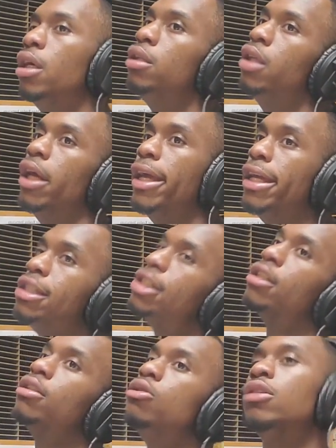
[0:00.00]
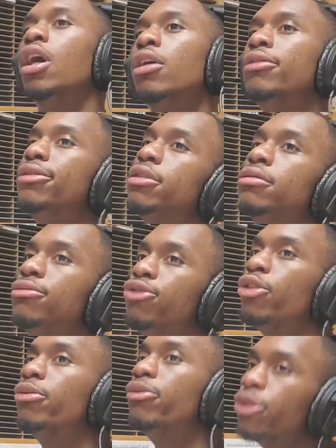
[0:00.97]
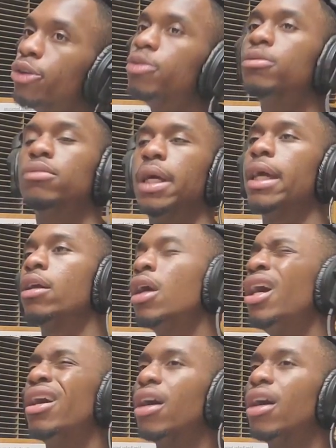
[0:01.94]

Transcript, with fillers: the the engine, you know, vroom vroom. Like,